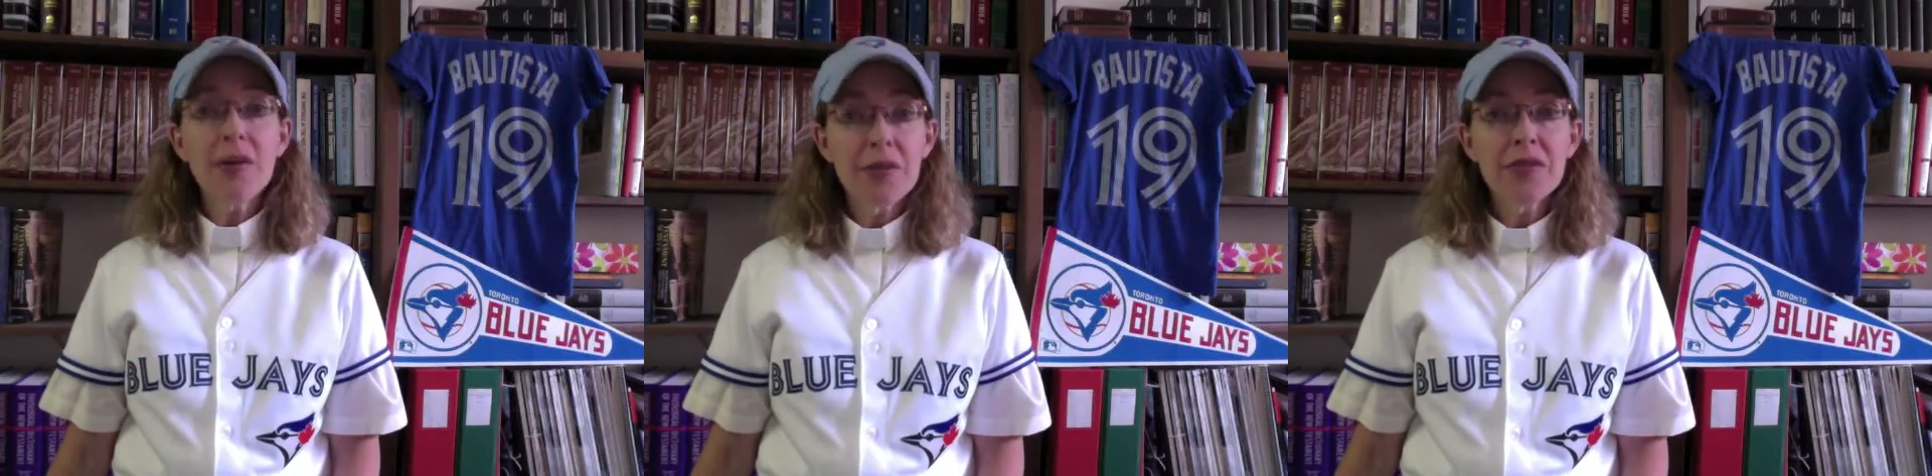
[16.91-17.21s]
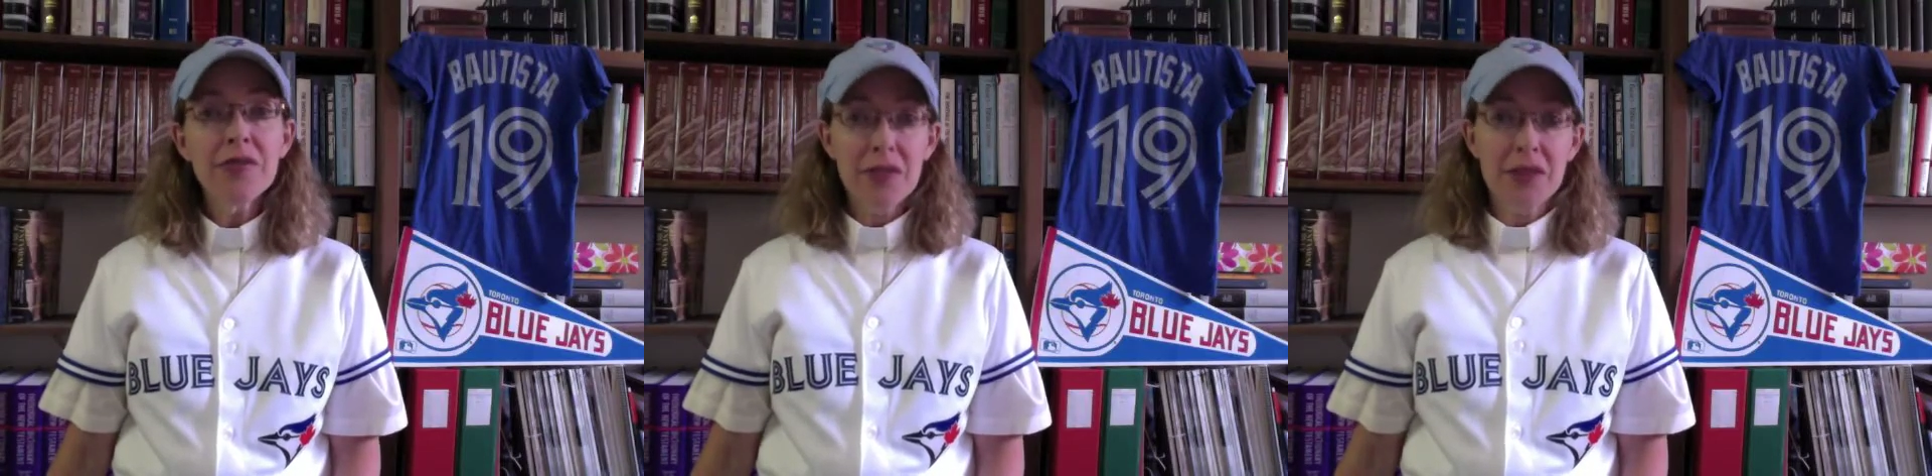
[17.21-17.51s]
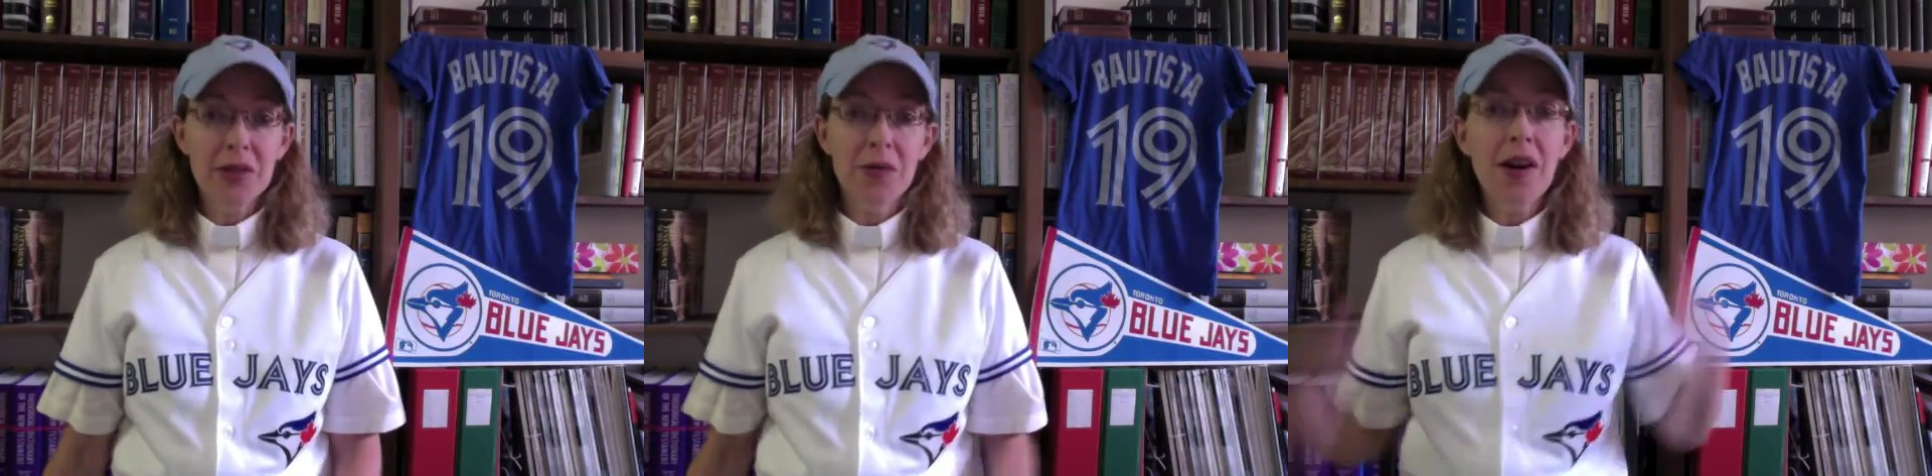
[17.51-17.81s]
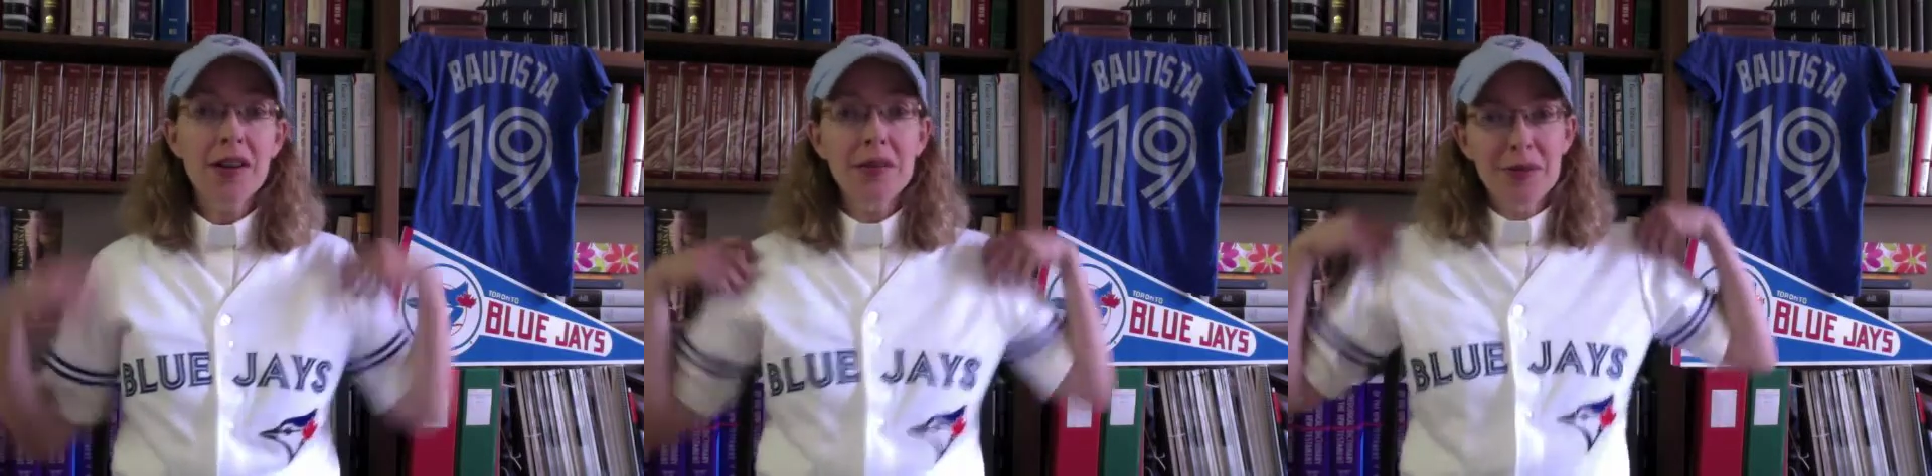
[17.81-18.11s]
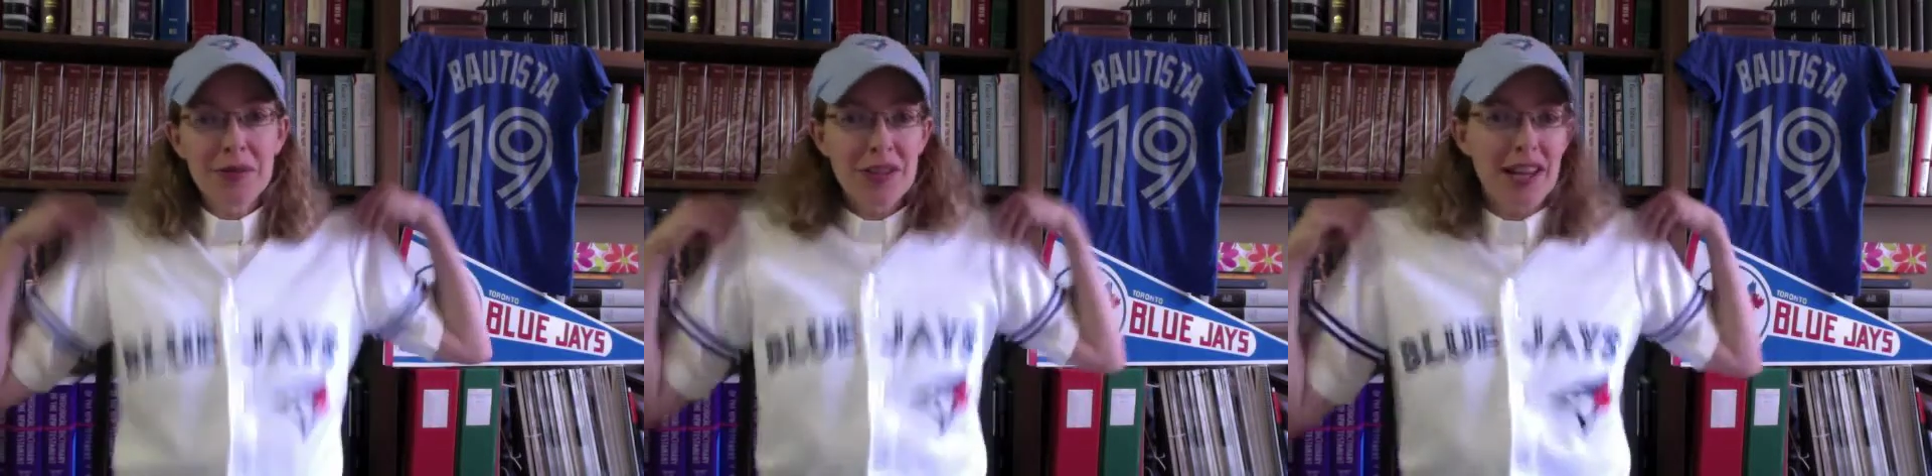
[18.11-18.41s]
root for the Toronto
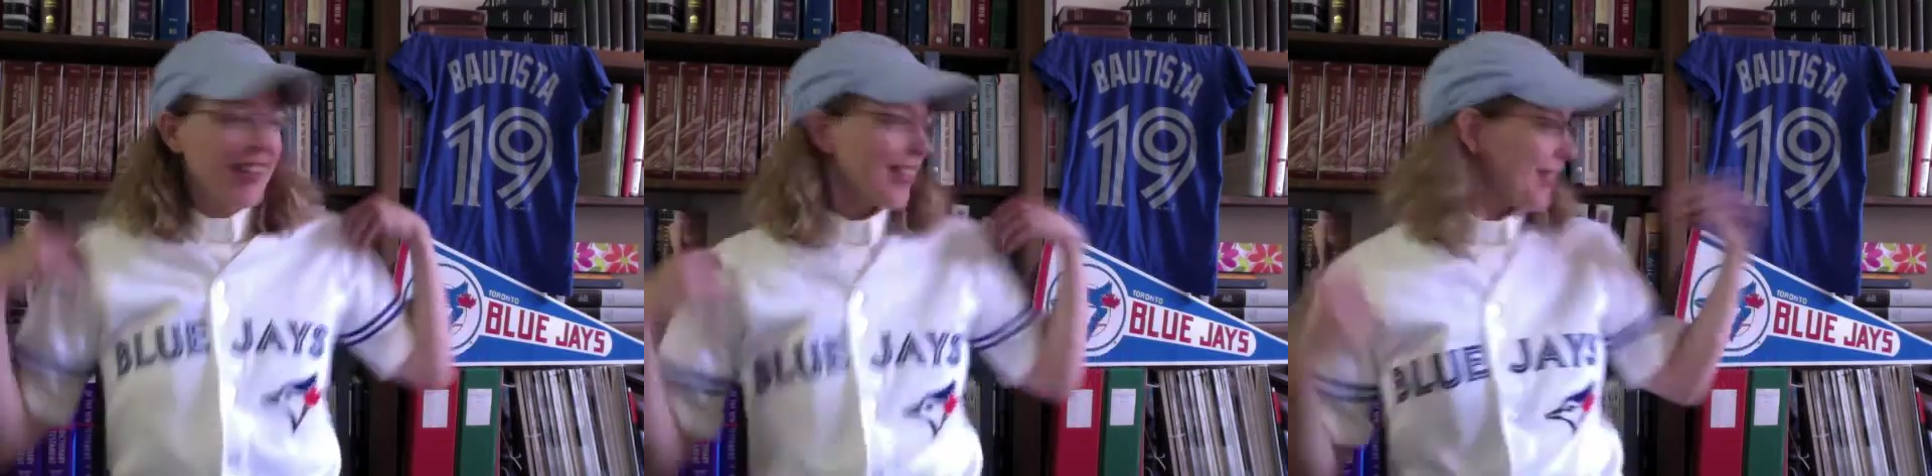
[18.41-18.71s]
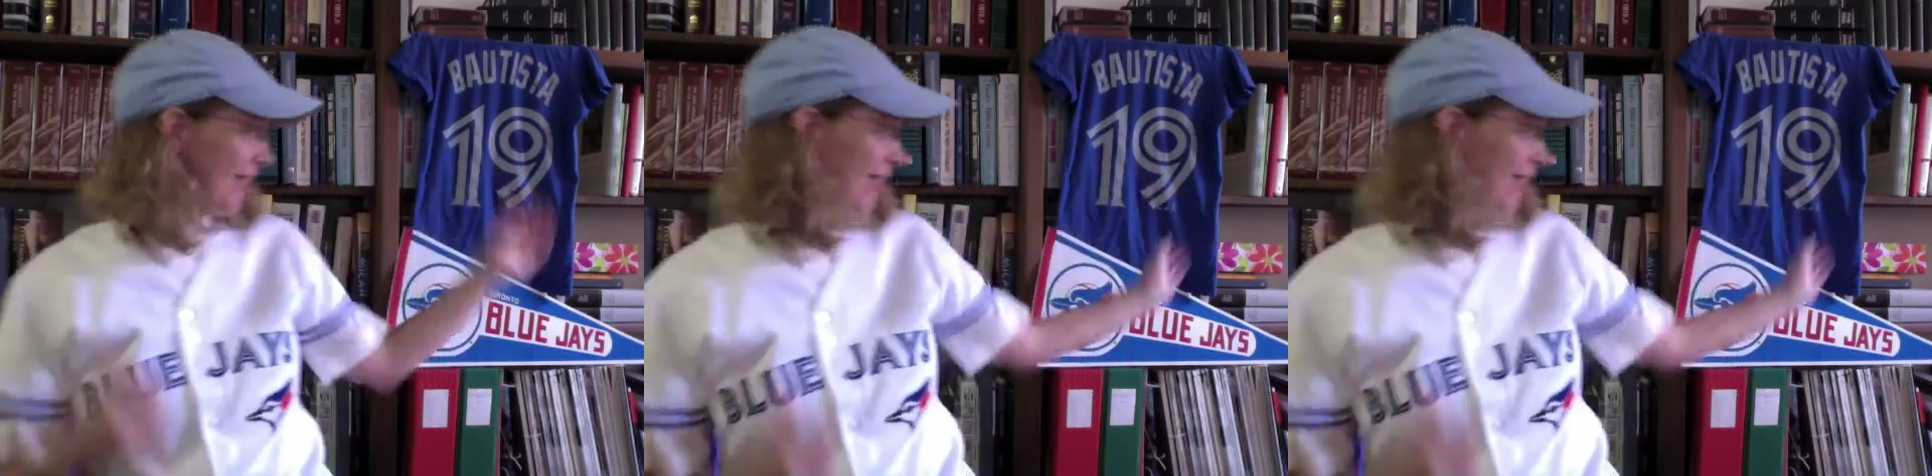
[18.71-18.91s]
Blue Jays.